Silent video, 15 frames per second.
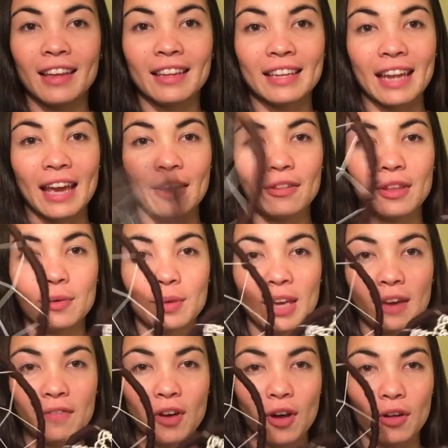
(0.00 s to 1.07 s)
Now that we
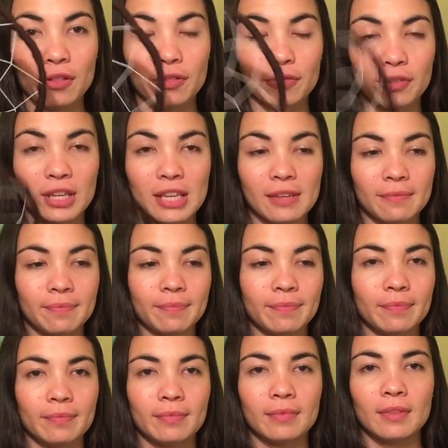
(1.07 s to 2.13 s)
have all three,
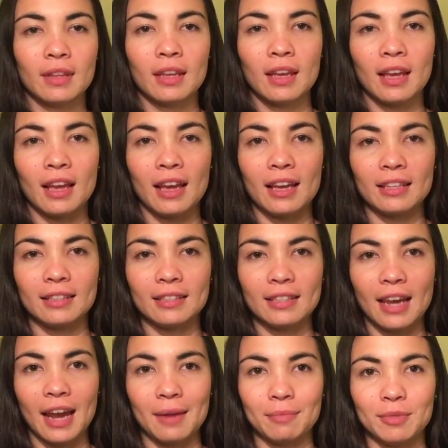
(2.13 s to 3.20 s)
it's
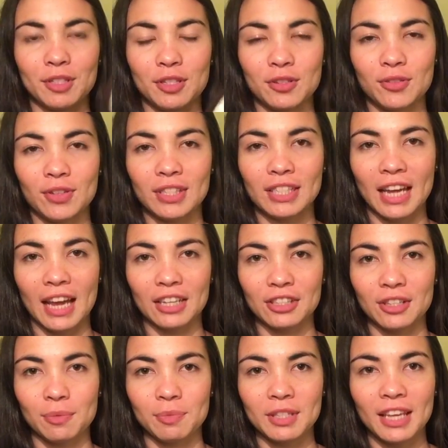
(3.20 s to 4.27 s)
time to attach
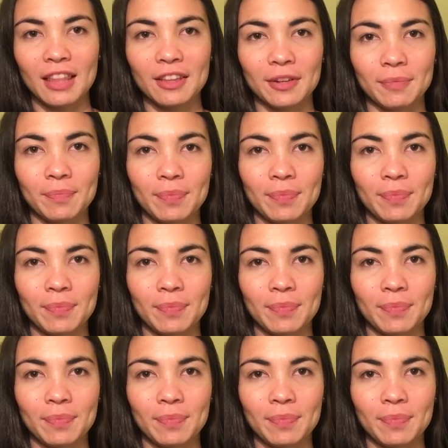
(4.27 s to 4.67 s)
them together.